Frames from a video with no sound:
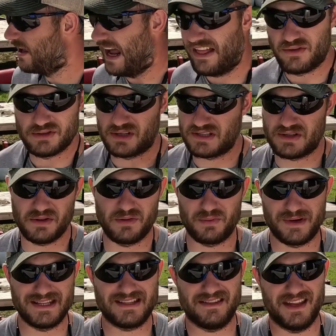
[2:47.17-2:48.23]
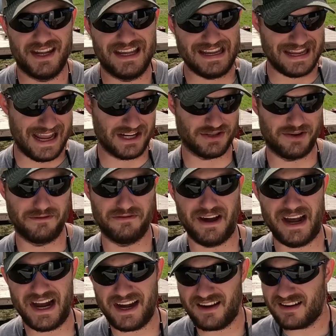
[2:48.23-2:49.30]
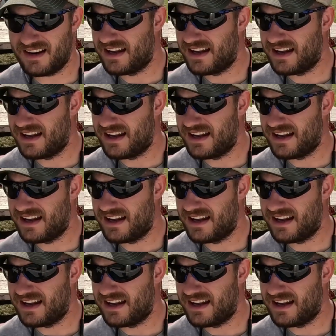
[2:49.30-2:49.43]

There's also the risk that it can catch on fire.